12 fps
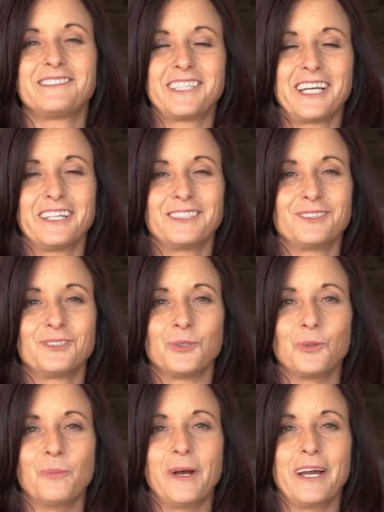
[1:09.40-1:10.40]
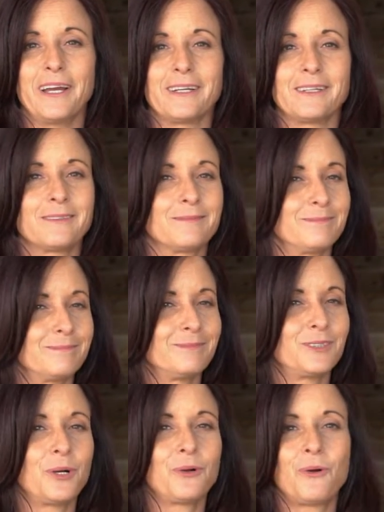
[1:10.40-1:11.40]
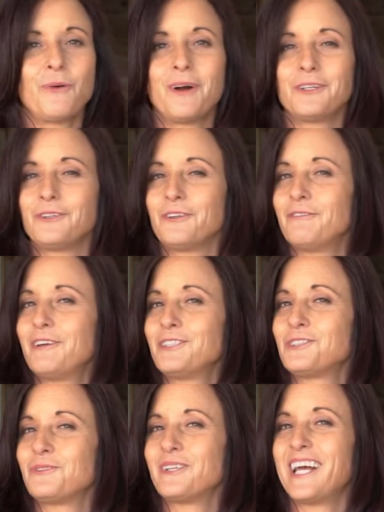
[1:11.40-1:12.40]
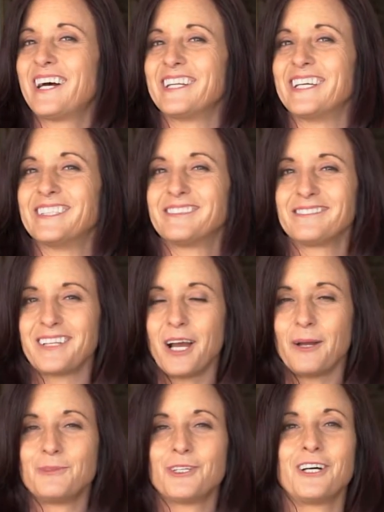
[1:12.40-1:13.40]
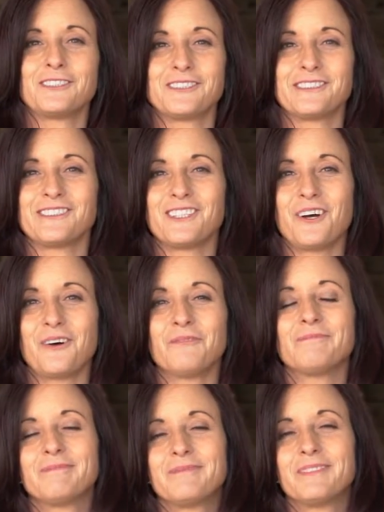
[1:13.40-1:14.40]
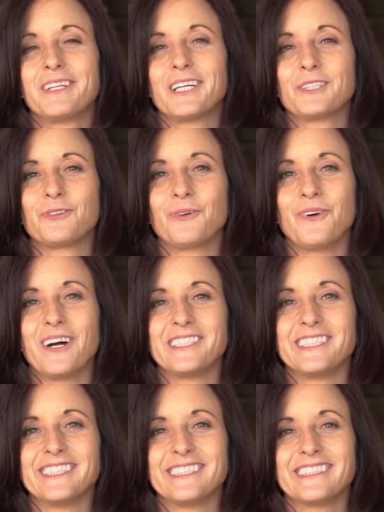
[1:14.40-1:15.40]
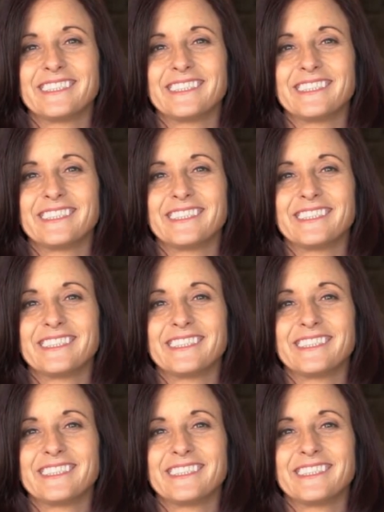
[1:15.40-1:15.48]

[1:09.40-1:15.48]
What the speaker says: Tail and Tool Bag. Don't go on your adventure without it. I'm Jocelyn Snow. Thanks for watching.